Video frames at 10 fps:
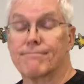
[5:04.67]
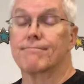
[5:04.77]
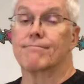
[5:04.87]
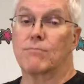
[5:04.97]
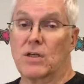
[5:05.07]

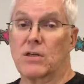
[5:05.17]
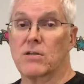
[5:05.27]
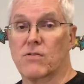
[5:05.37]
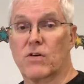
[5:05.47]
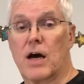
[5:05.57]
Millions
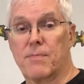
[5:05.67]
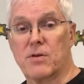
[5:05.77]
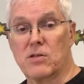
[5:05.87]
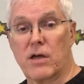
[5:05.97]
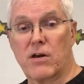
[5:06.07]
of
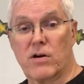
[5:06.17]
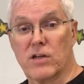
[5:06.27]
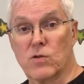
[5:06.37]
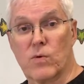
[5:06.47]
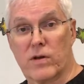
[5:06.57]
copies later, and
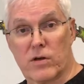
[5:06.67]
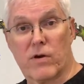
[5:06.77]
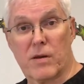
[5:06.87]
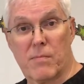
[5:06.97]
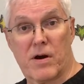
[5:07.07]
it's one of the
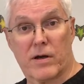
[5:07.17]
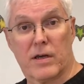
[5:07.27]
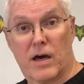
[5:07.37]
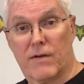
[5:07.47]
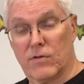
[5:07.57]
great American
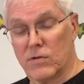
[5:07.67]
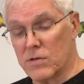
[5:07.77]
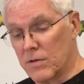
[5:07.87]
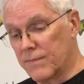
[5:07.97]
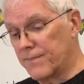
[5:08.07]
novels.
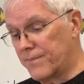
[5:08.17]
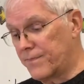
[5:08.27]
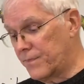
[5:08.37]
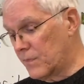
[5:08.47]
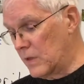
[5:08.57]

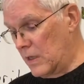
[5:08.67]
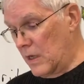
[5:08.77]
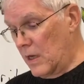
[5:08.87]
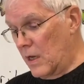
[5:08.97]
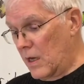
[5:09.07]

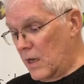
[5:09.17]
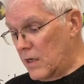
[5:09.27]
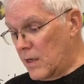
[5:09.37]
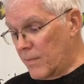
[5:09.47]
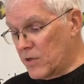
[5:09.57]

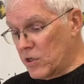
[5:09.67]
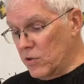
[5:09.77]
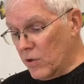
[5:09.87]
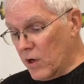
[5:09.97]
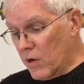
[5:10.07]
Number
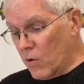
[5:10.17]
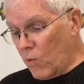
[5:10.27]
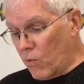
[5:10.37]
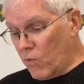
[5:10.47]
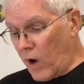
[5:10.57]
2,
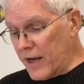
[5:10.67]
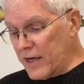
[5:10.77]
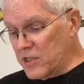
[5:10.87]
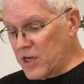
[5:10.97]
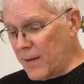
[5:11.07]

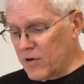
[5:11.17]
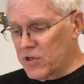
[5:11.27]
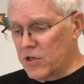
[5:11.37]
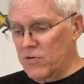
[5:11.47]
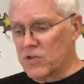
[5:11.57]
writing chapter
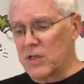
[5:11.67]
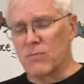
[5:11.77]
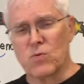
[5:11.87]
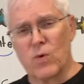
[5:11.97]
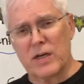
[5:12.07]
2
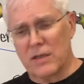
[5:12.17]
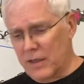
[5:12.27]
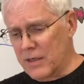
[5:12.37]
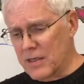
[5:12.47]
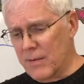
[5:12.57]
seems
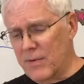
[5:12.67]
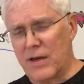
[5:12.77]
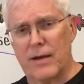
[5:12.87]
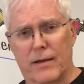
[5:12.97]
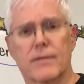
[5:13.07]
wickedly intimidating.